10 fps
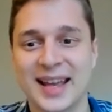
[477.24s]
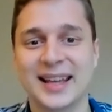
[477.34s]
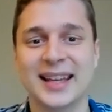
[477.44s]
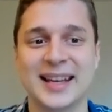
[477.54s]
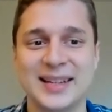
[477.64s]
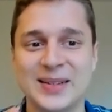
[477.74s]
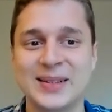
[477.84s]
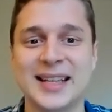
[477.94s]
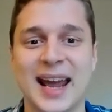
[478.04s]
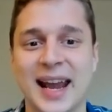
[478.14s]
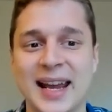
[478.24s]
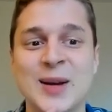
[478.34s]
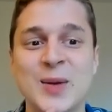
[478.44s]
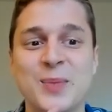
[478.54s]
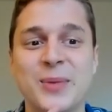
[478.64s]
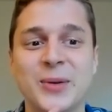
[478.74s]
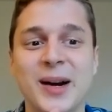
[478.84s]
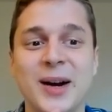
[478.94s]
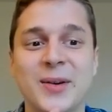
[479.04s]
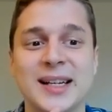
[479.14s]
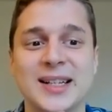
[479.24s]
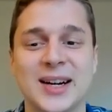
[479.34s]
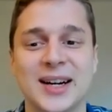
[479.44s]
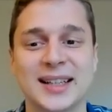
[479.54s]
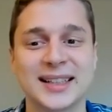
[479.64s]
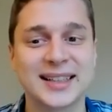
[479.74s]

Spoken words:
Can you say prairie dog?